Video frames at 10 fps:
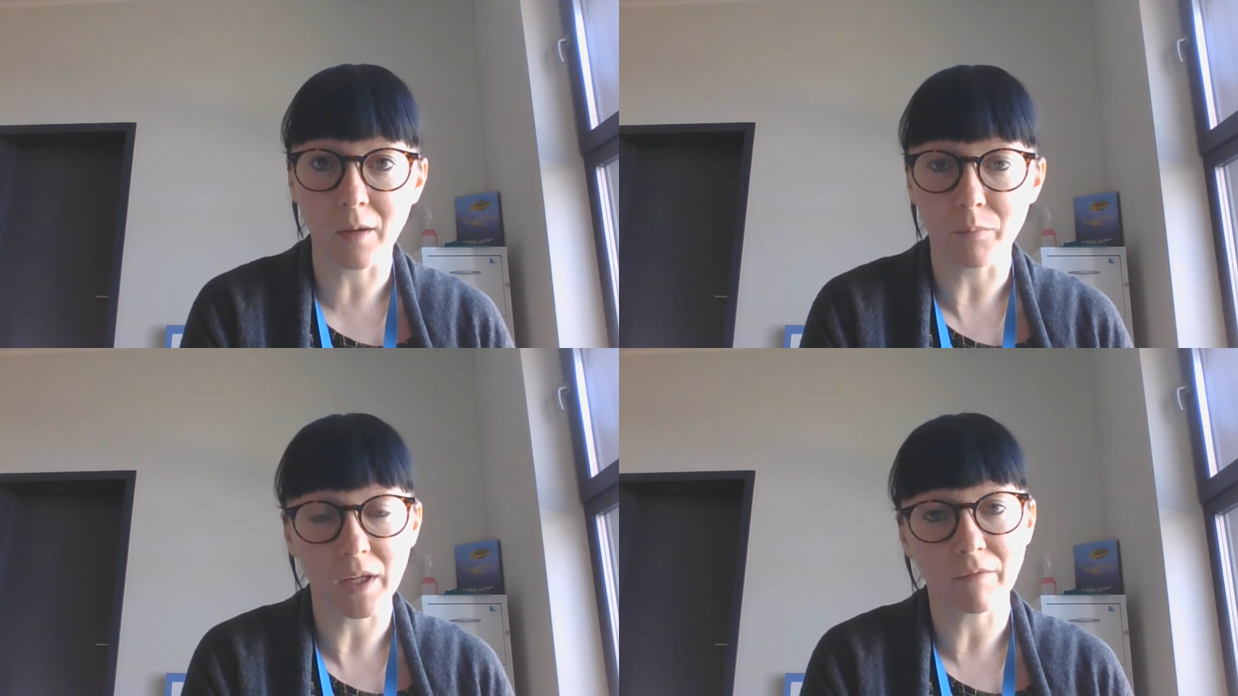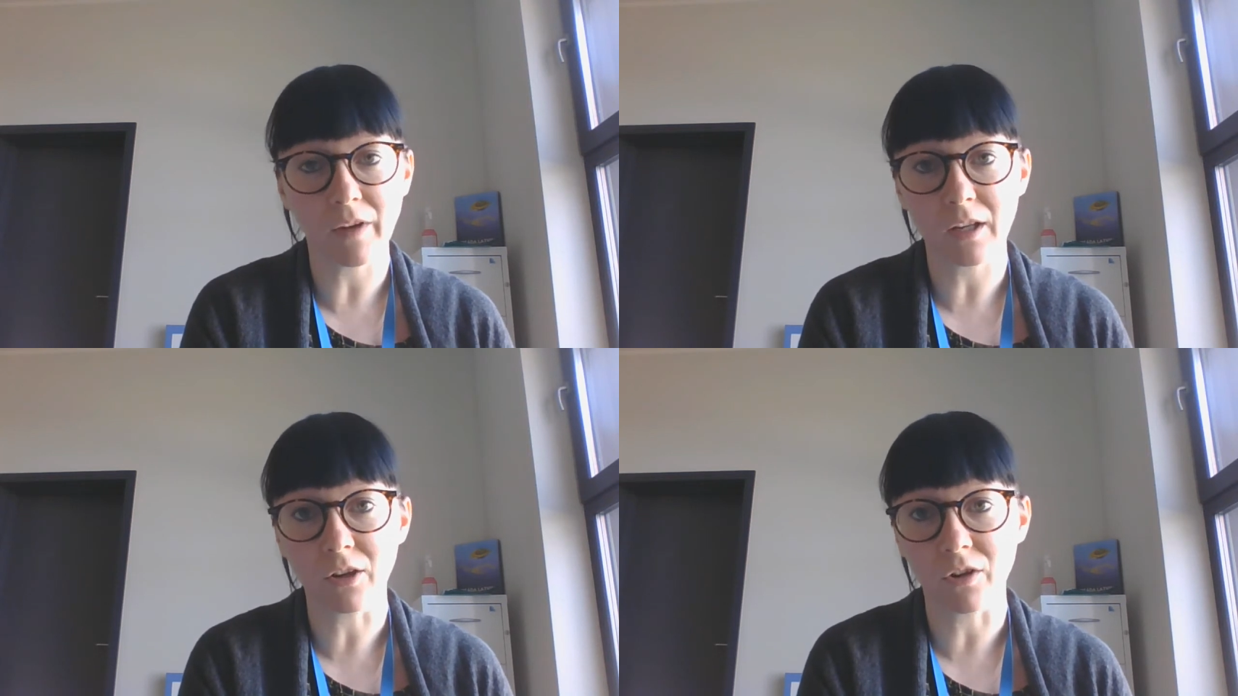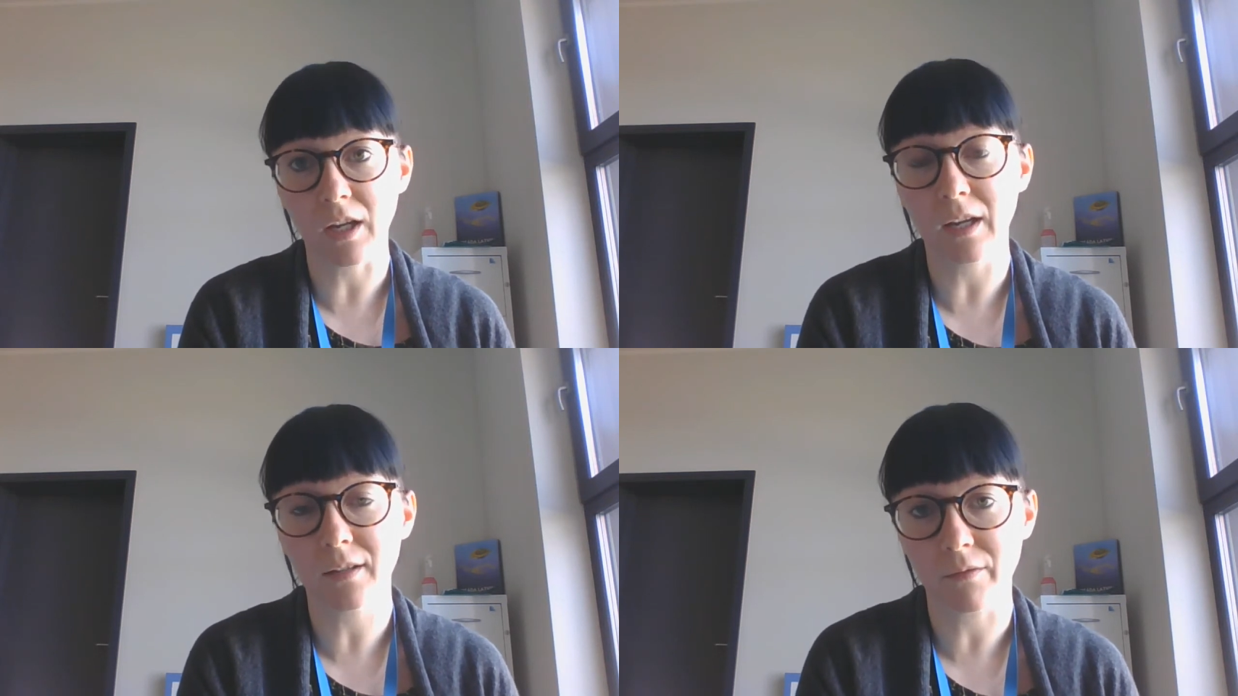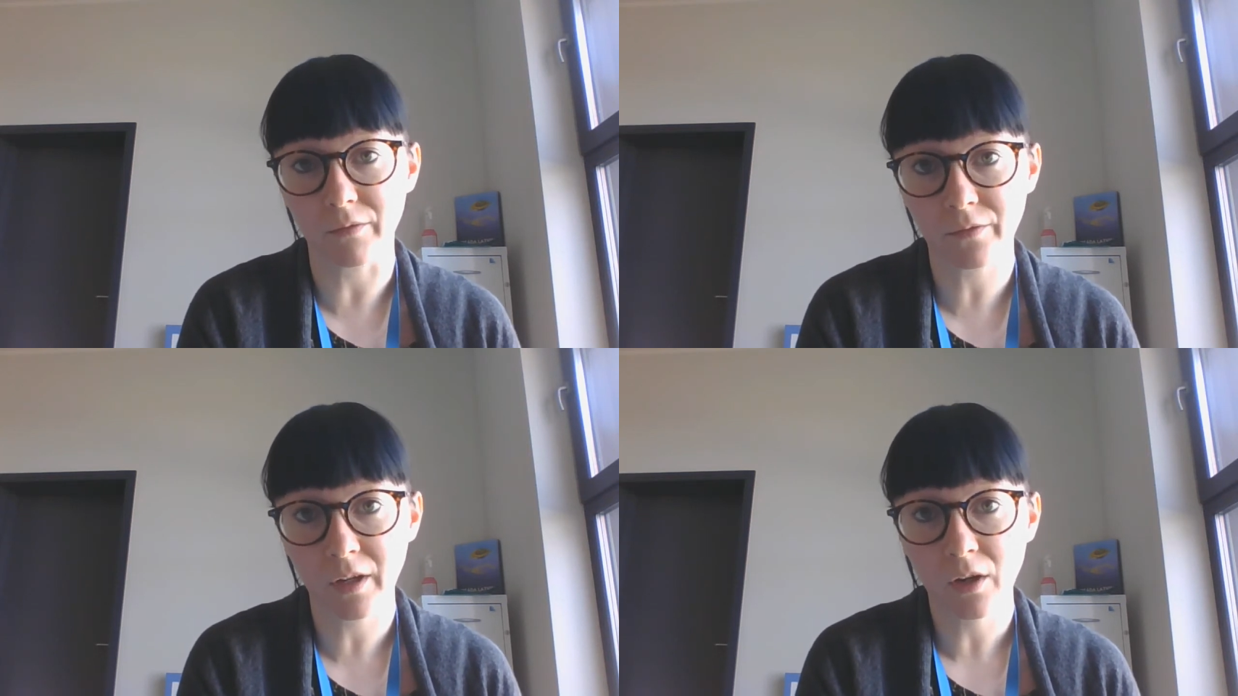and being very creative.
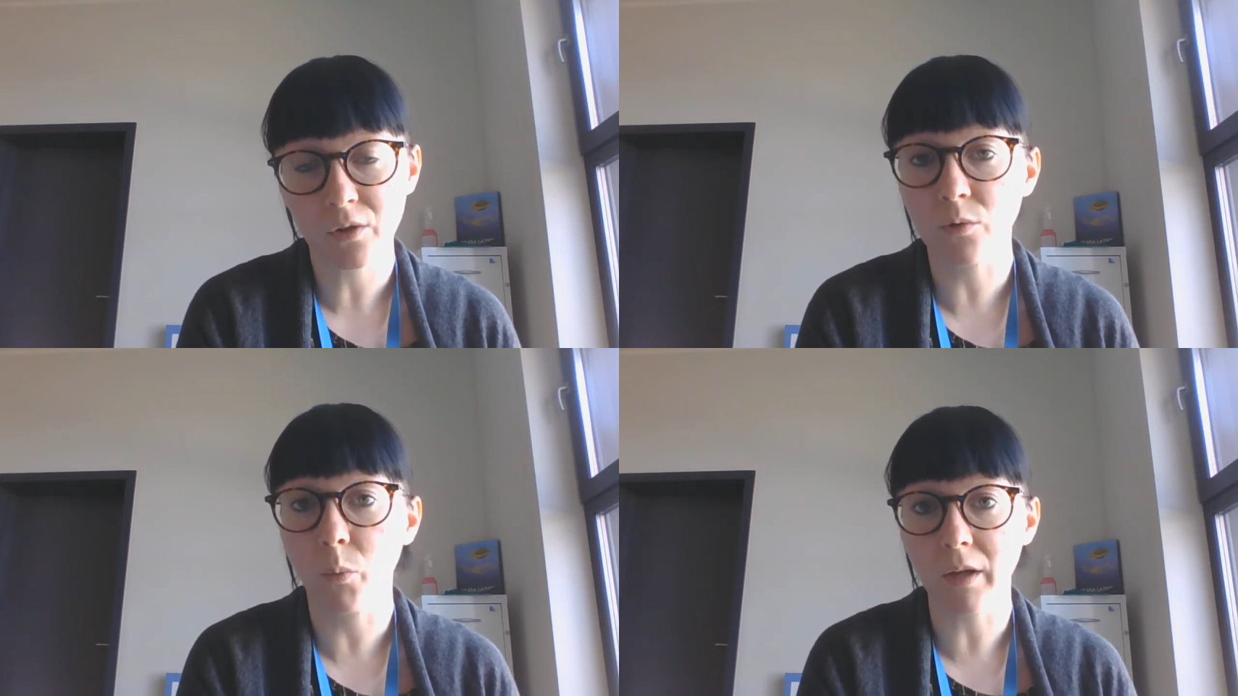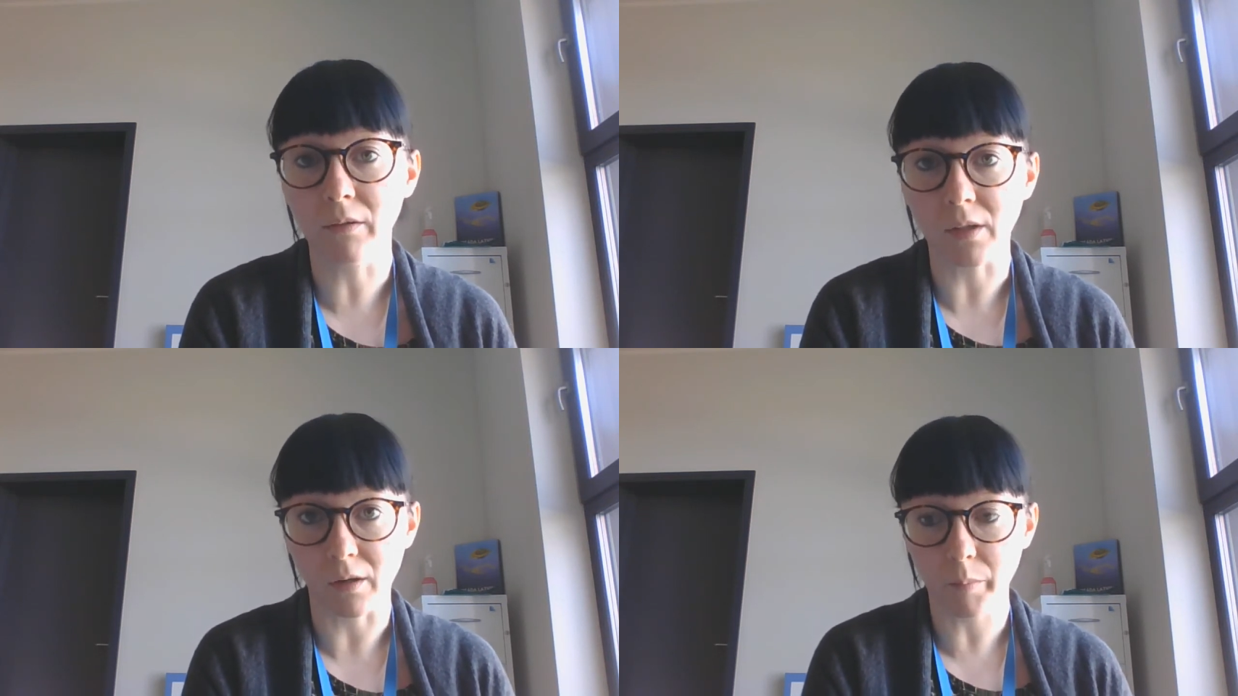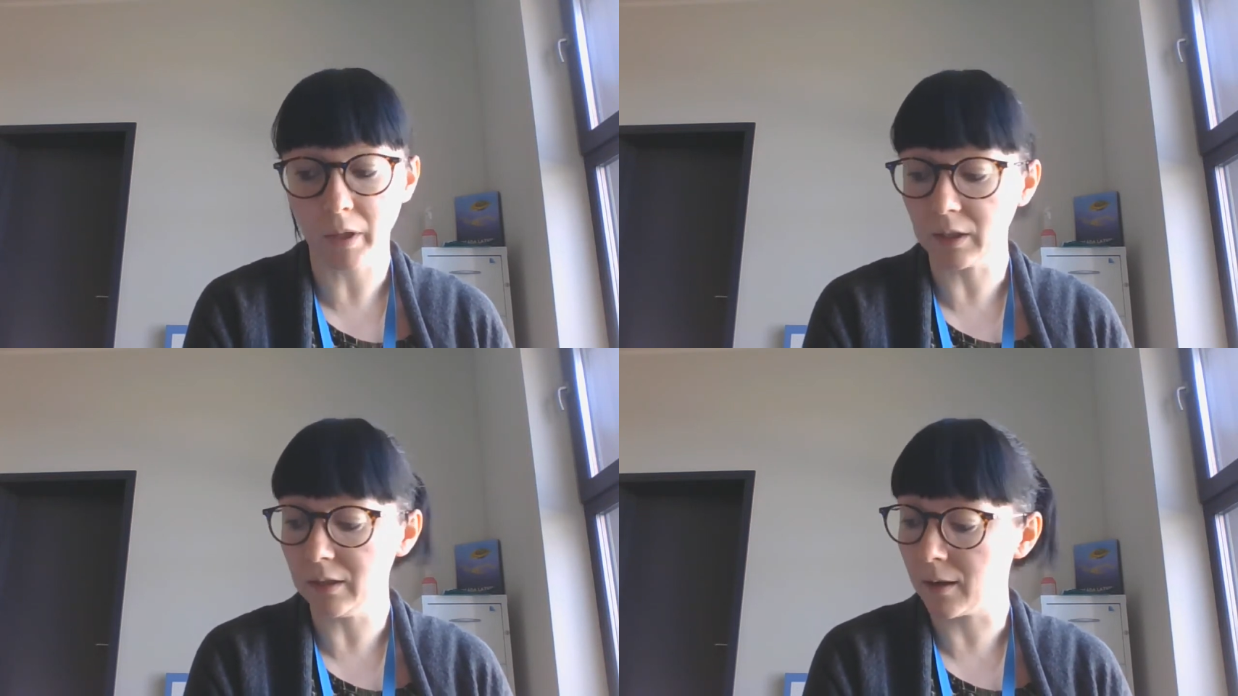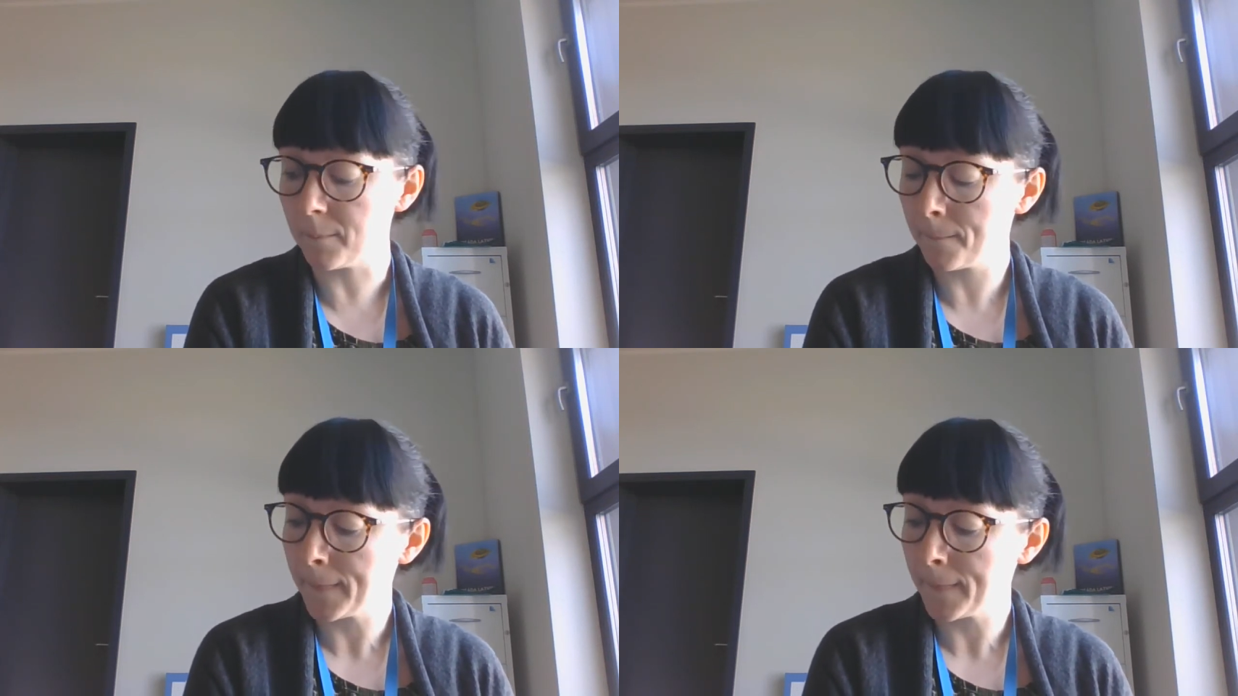So well done, Paulina.